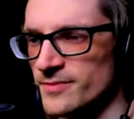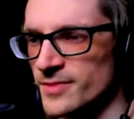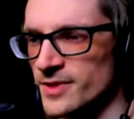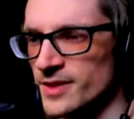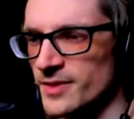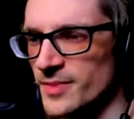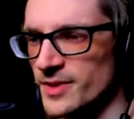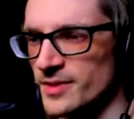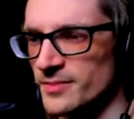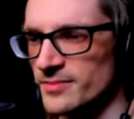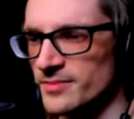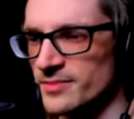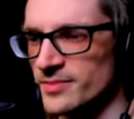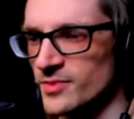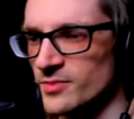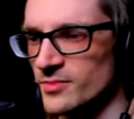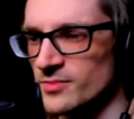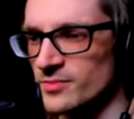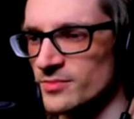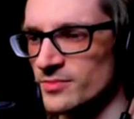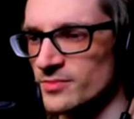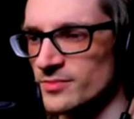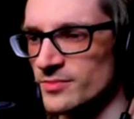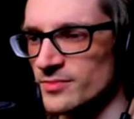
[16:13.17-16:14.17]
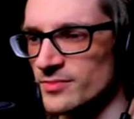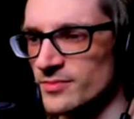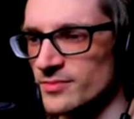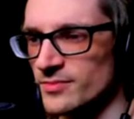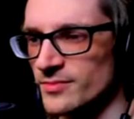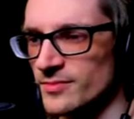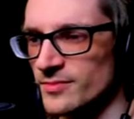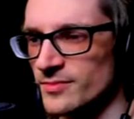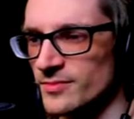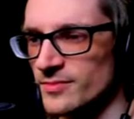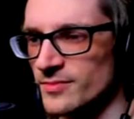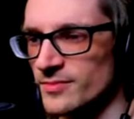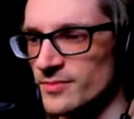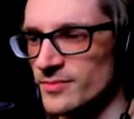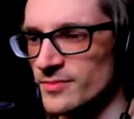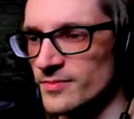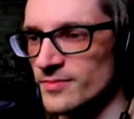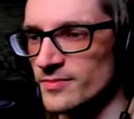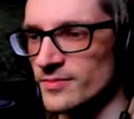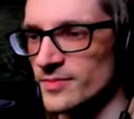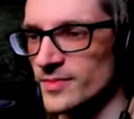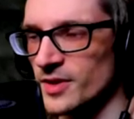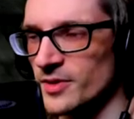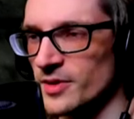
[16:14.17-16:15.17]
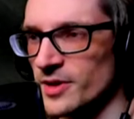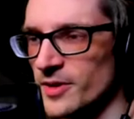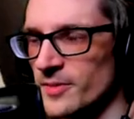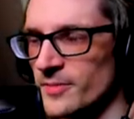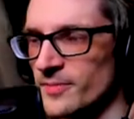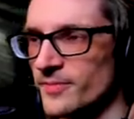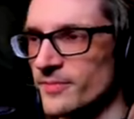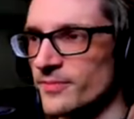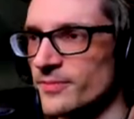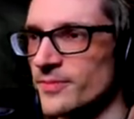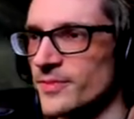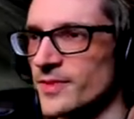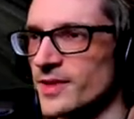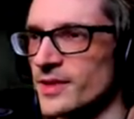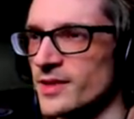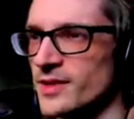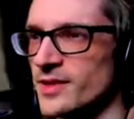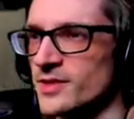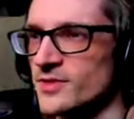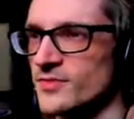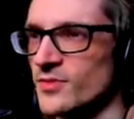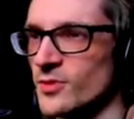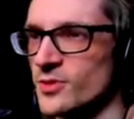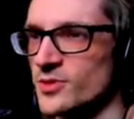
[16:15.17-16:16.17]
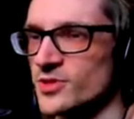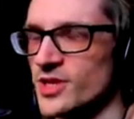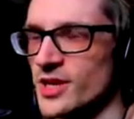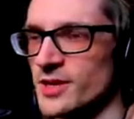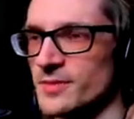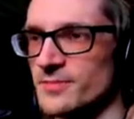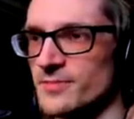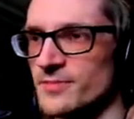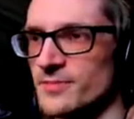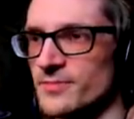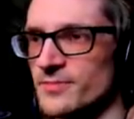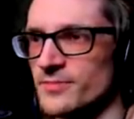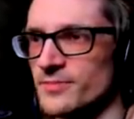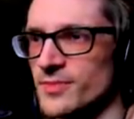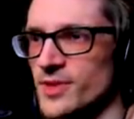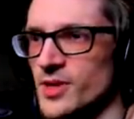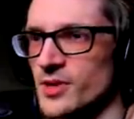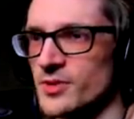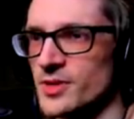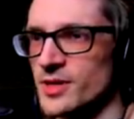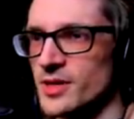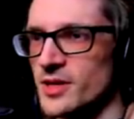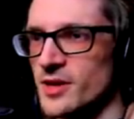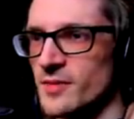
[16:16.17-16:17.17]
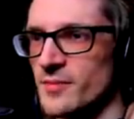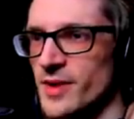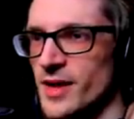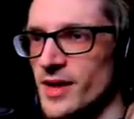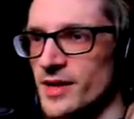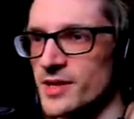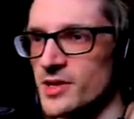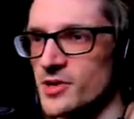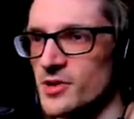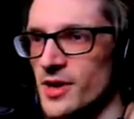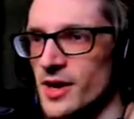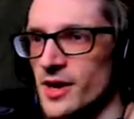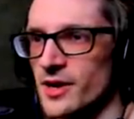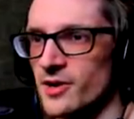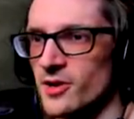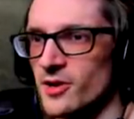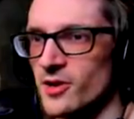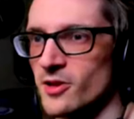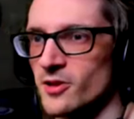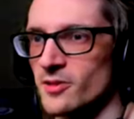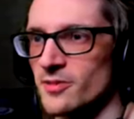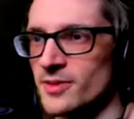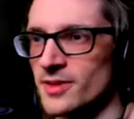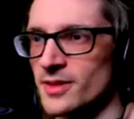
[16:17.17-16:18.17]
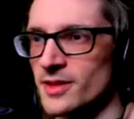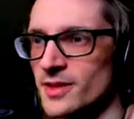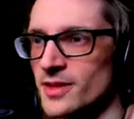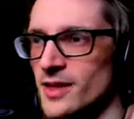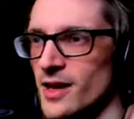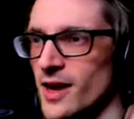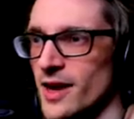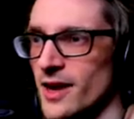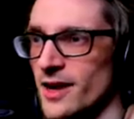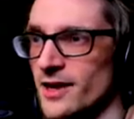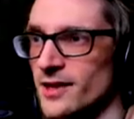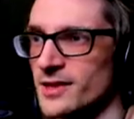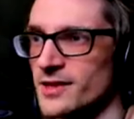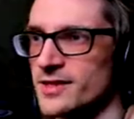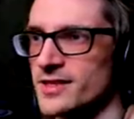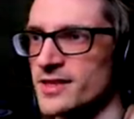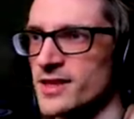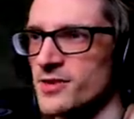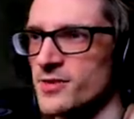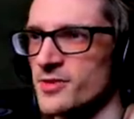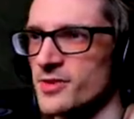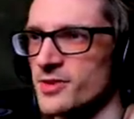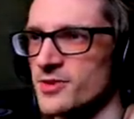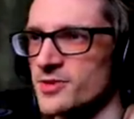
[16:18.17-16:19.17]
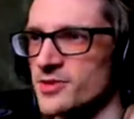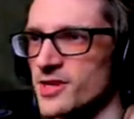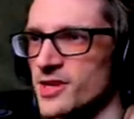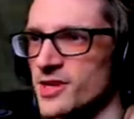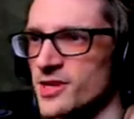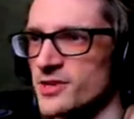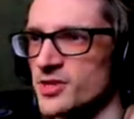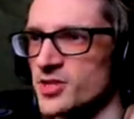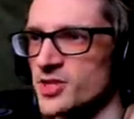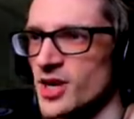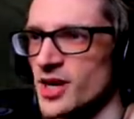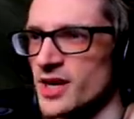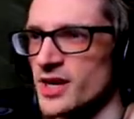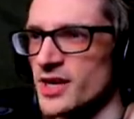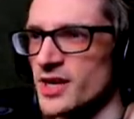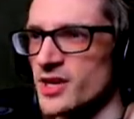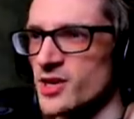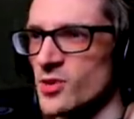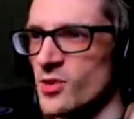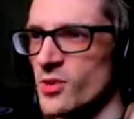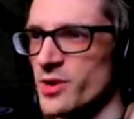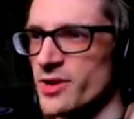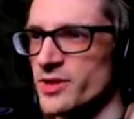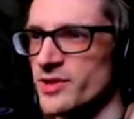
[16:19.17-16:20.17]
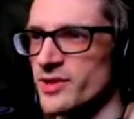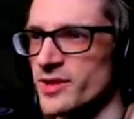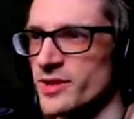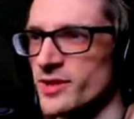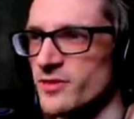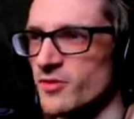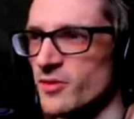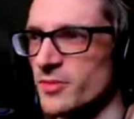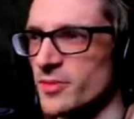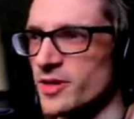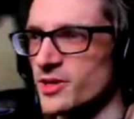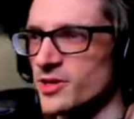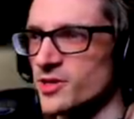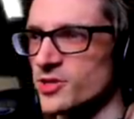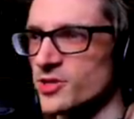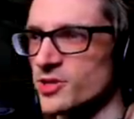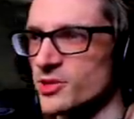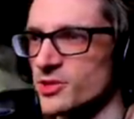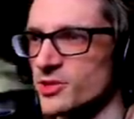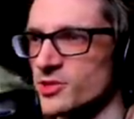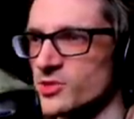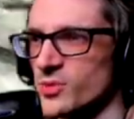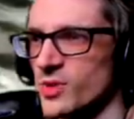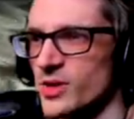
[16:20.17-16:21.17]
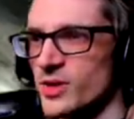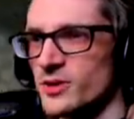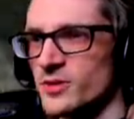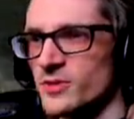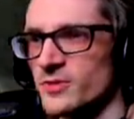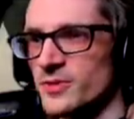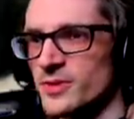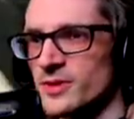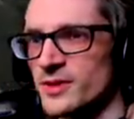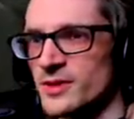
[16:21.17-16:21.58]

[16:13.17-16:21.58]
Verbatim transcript: Come on, come There you go. This floor is done. We don't need to come back here at all. I highly doubt there's a shiny coin thing for me to shoot as well.